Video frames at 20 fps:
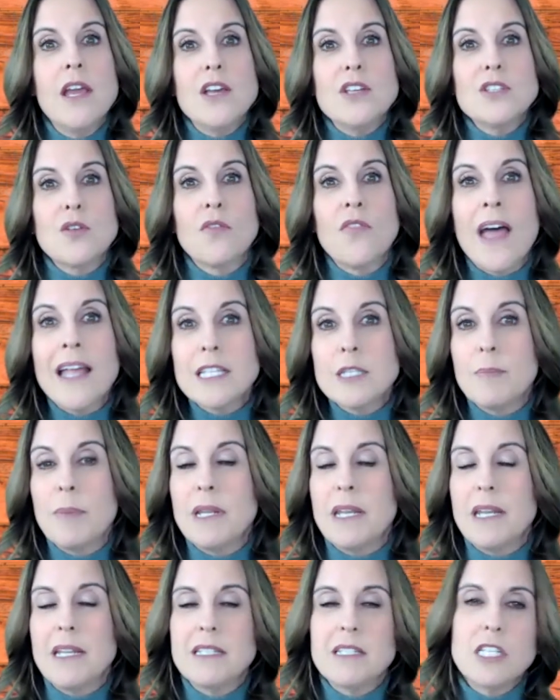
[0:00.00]
So
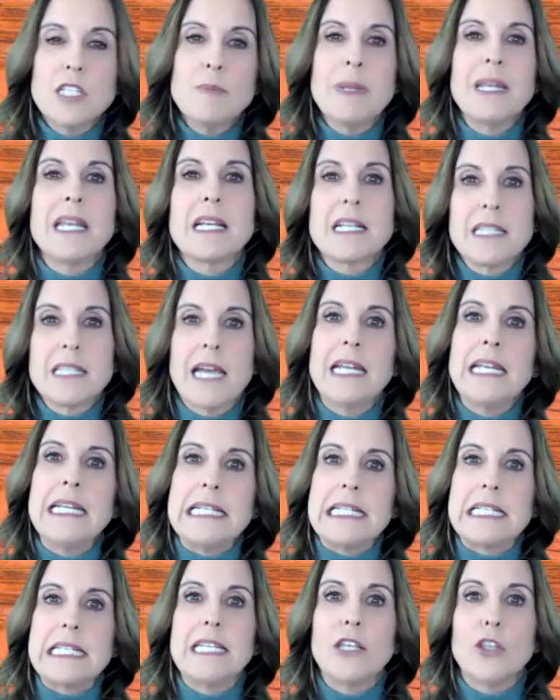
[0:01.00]
it's just been exciting
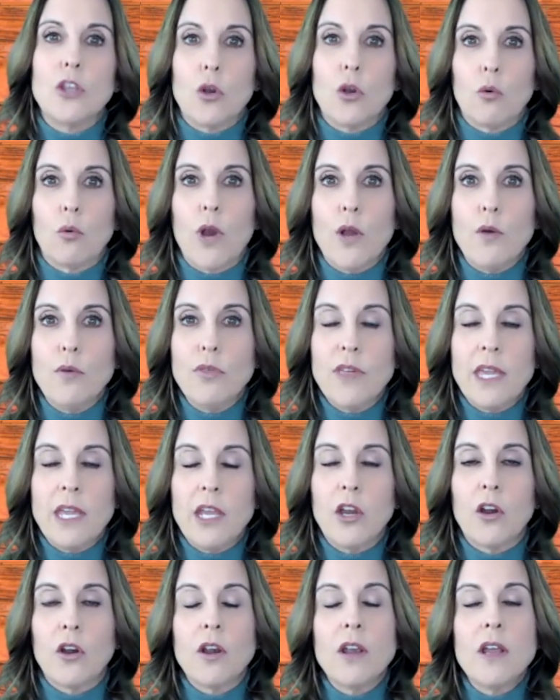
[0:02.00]
to see the growth
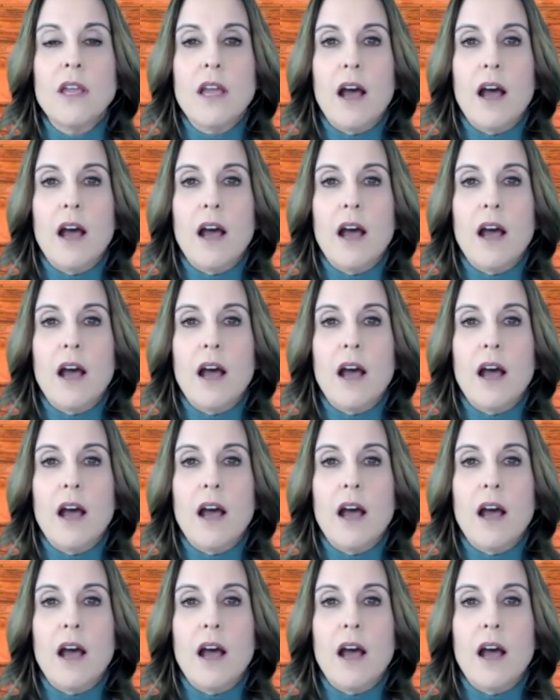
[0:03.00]
here.